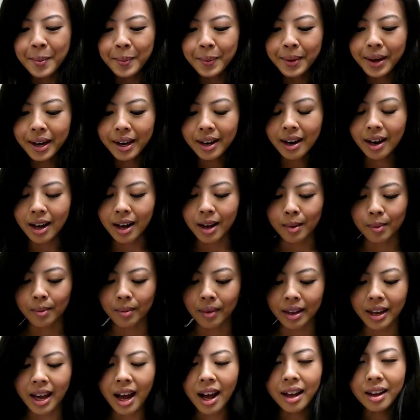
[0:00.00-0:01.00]
But
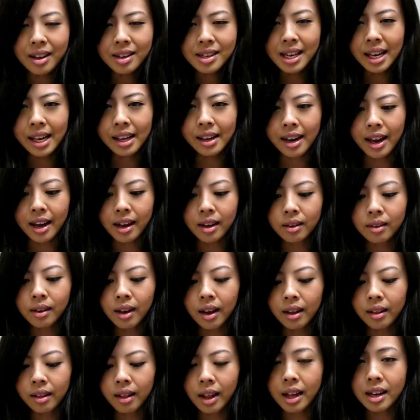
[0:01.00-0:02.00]
yeah, take it
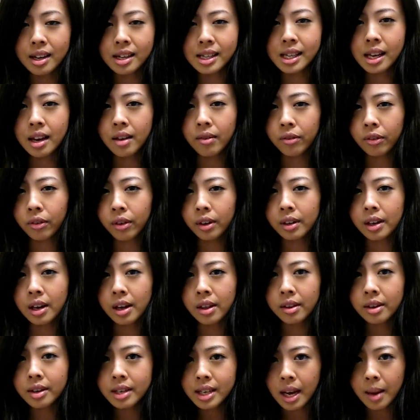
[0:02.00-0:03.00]
down and let it sit for
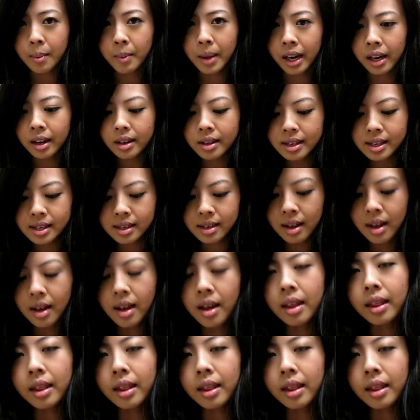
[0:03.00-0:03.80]
another 10 minutes.